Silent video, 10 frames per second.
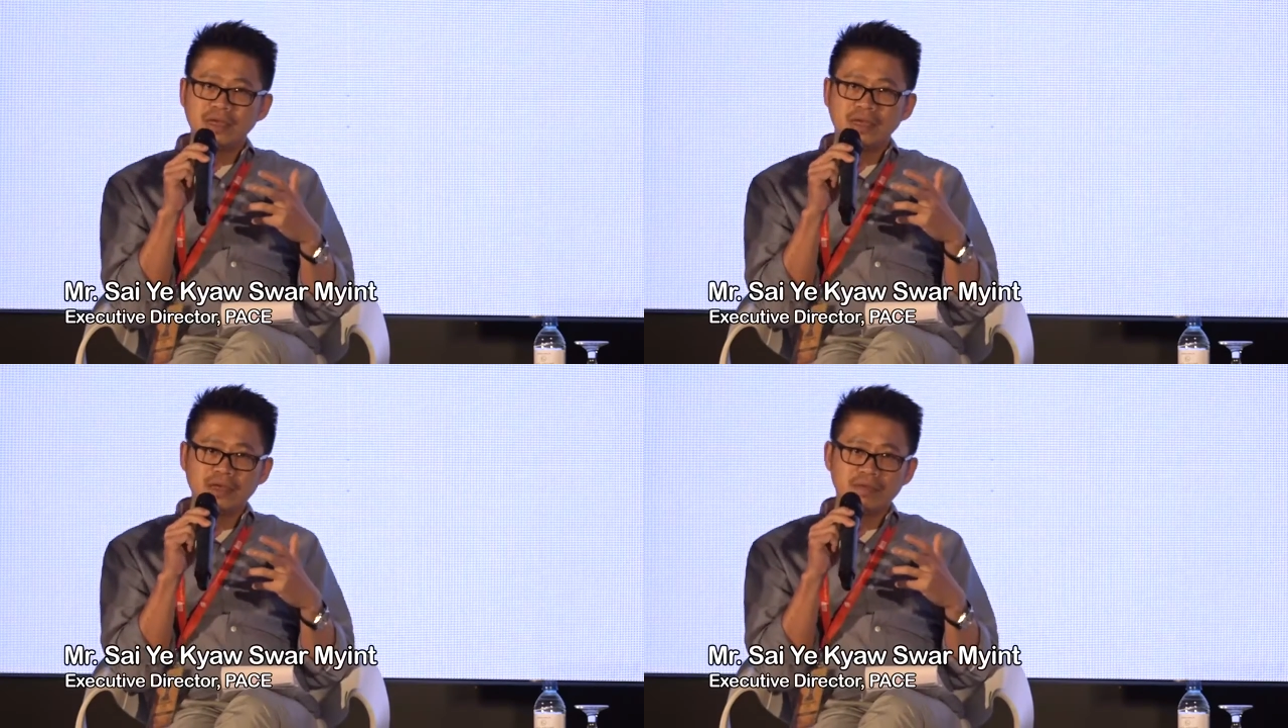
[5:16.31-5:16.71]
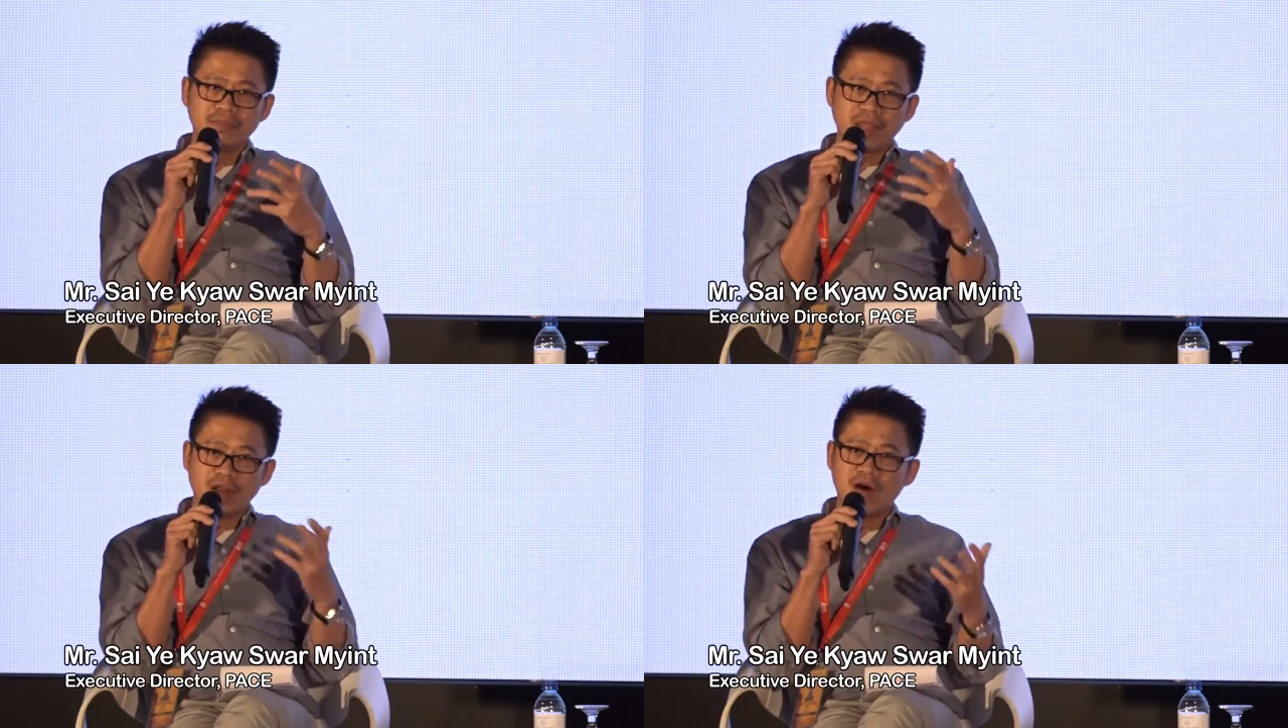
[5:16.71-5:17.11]
in
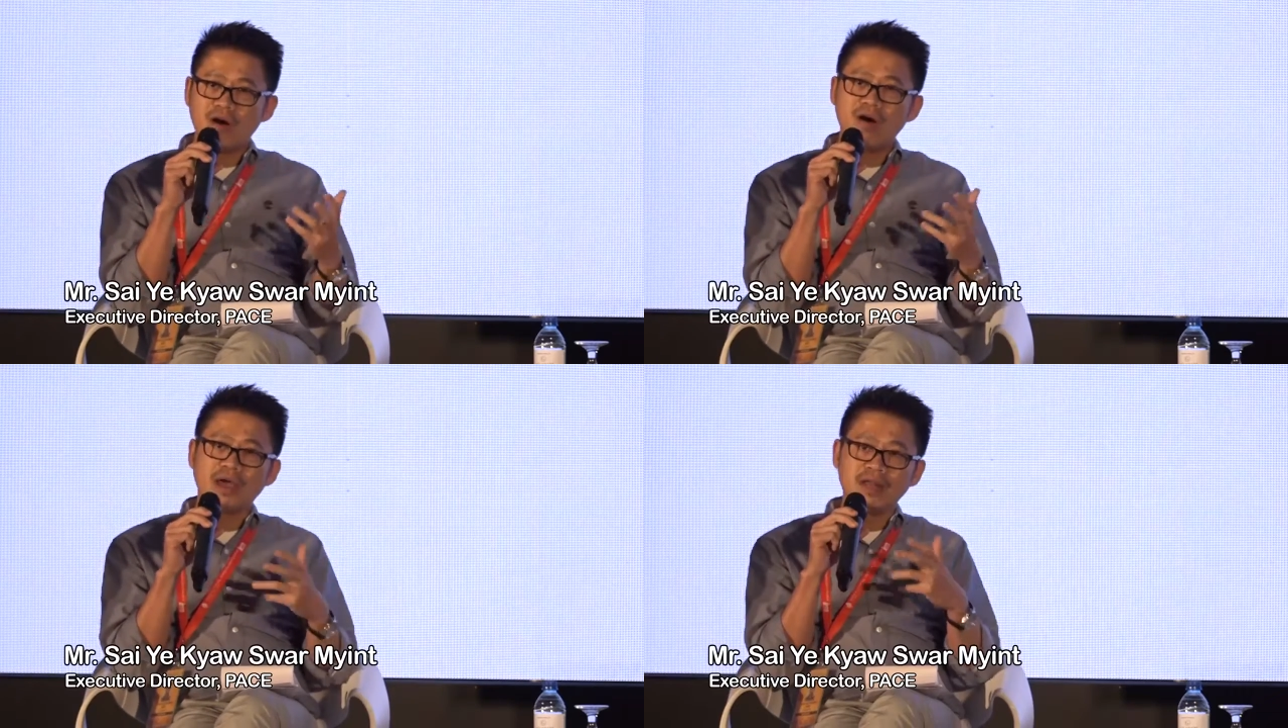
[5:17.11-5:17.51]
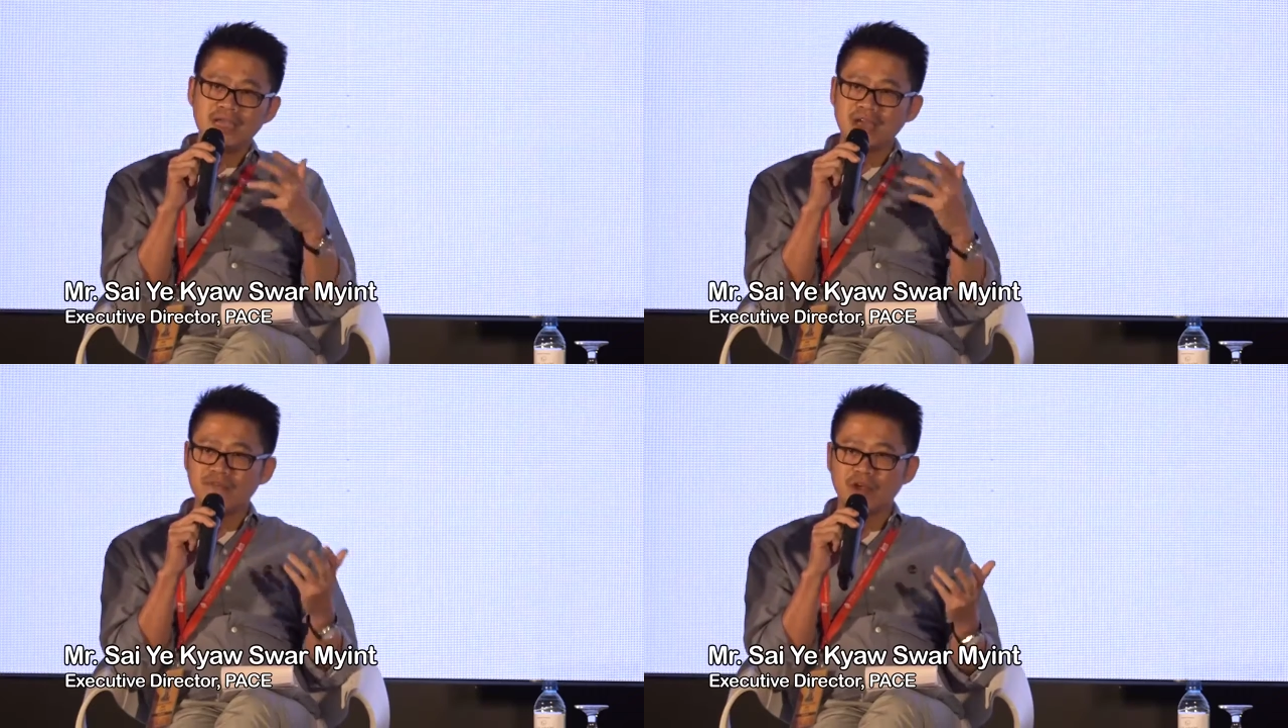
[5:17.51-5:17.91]
the law and
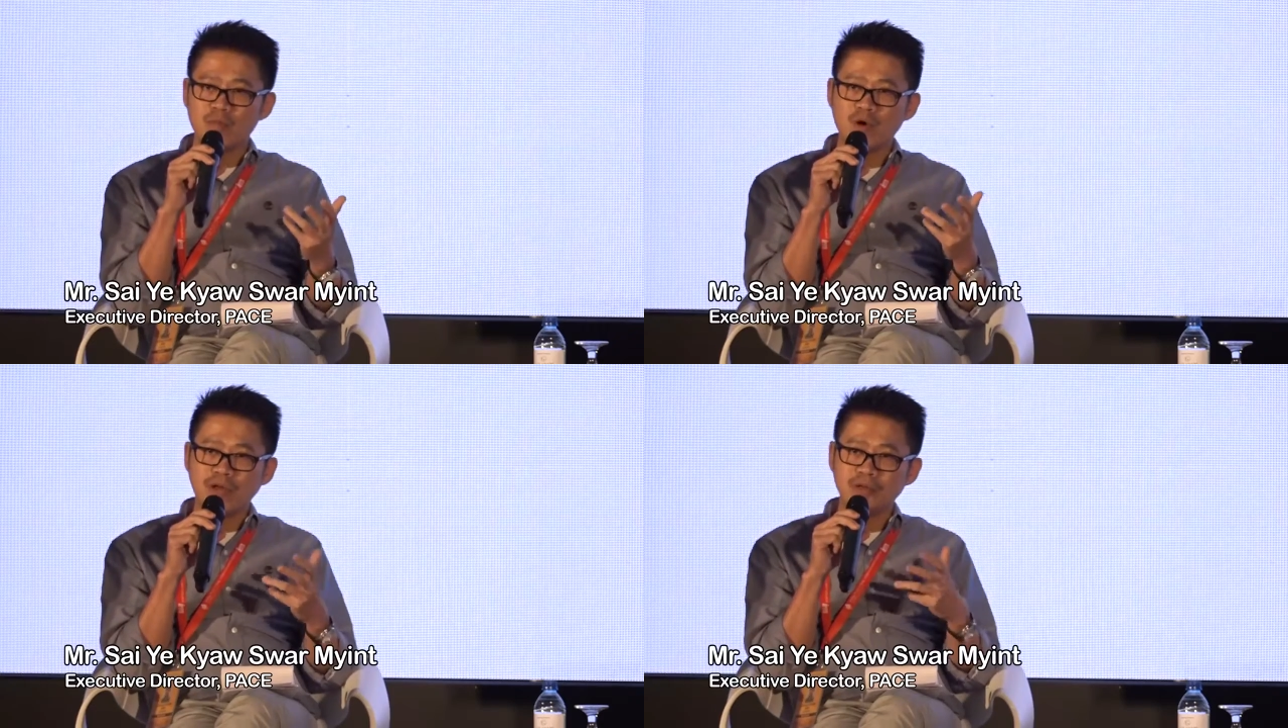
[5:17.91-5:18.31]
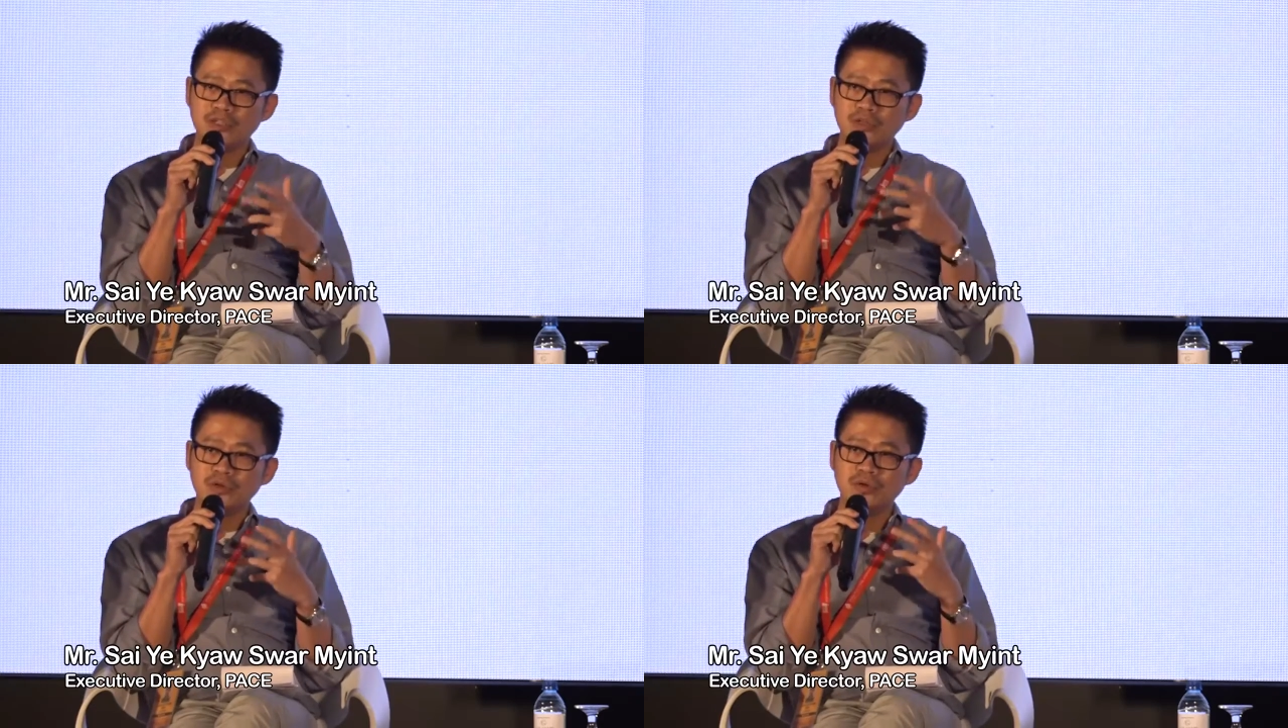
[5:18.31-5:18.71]
legal framework
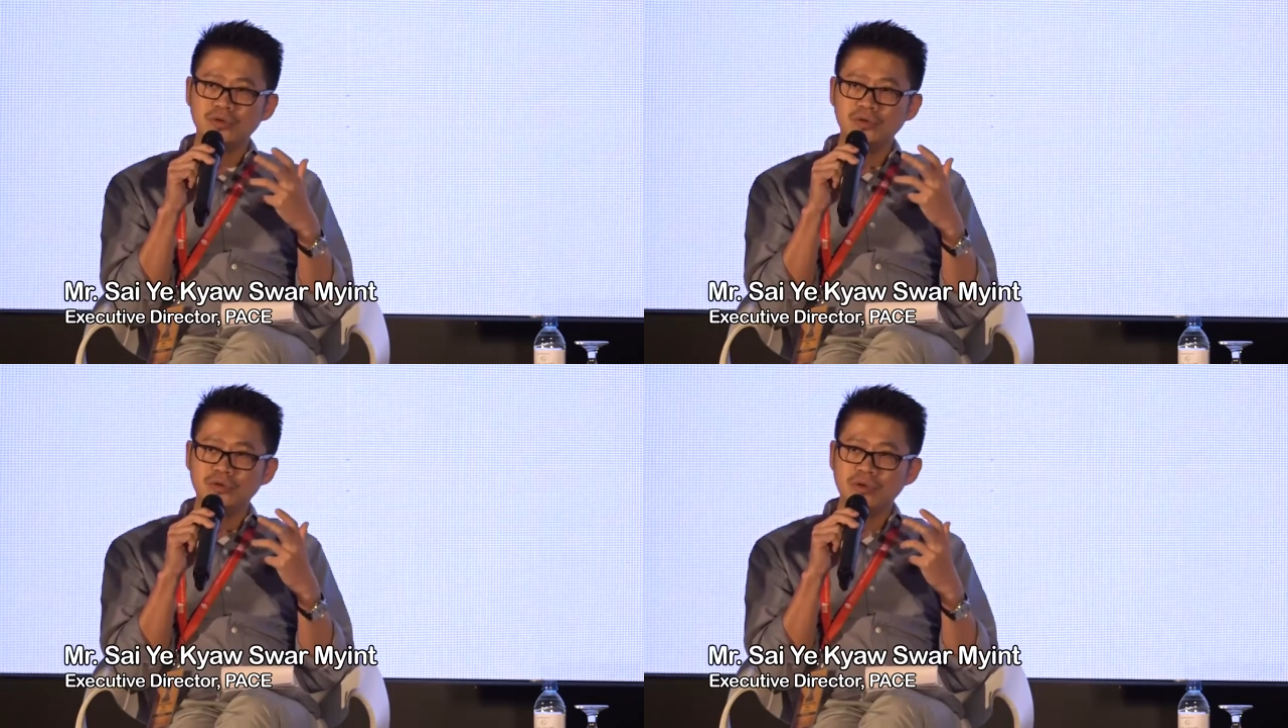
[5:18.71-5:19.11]
to